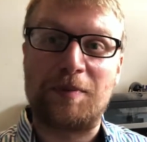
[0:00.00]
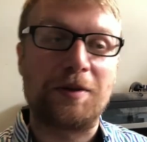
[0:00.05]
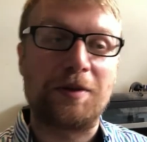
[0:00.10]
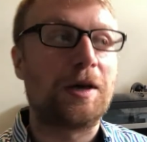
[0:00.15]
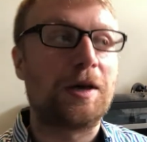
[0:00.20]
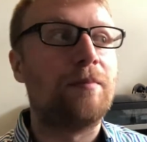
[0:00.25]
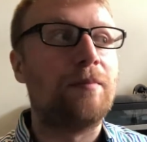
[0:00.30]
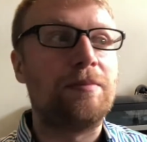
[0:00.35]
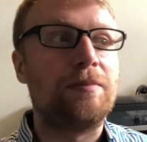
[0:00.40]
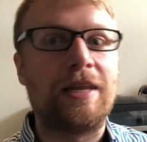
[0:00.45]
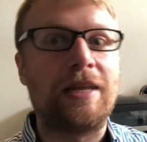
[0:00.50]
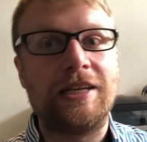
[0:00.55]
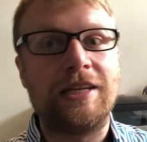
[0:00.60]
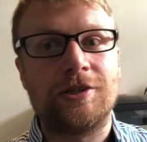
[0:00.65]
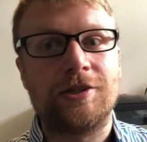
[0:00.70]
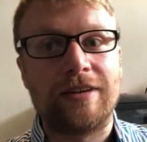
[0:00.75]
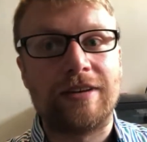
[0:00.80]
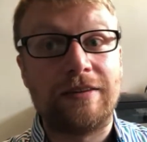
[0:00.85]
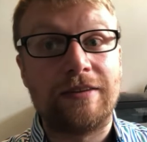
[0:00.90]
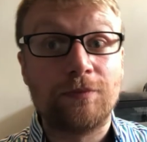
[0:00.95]
books that I've been meaning
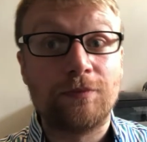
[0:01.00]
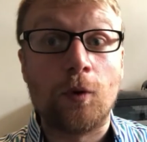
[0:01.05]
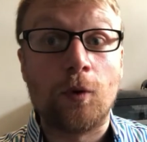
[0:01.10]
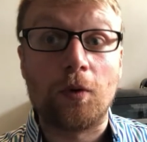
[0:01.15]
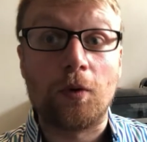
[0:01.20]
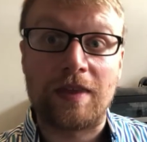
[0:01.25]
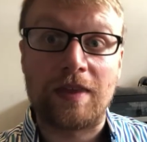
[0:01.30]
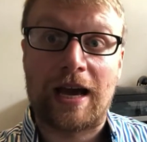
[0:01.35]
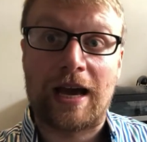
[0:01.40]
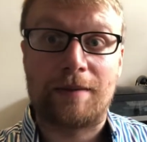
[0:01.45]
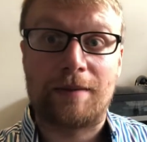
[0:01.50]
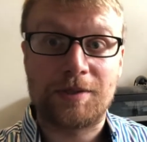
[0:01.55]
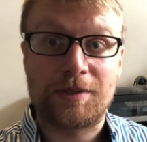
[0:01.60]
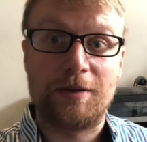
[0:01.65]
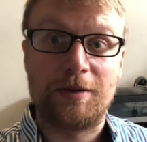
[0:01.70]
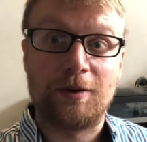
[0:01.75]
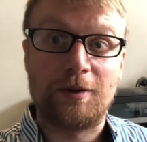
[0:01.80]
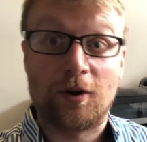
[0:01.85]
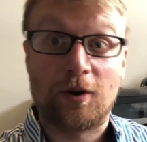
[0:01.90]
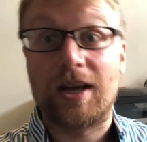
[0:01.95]
to read for the
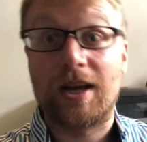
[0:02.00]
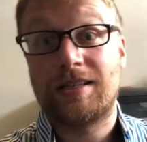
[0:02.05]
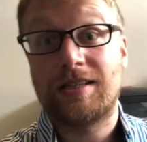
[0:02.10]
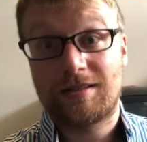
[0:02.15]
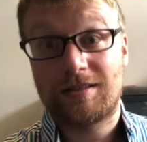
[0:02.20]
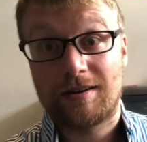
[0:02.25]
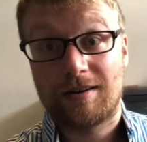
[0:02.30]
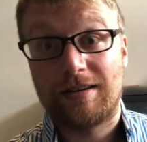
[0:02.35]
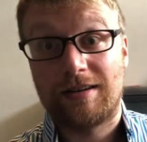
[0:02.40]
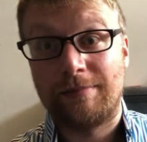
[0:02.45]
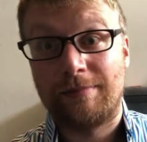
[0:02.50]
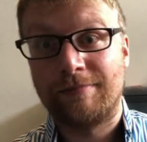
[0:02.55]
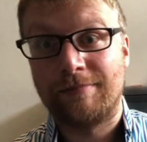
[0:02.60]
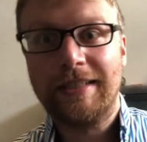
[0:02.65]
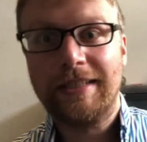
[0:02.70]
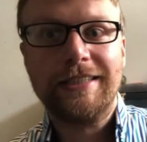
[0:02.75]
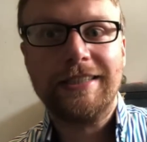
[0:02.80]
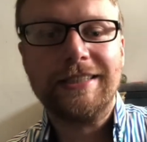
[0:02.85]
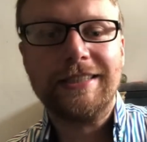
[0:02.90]
absolute longest time.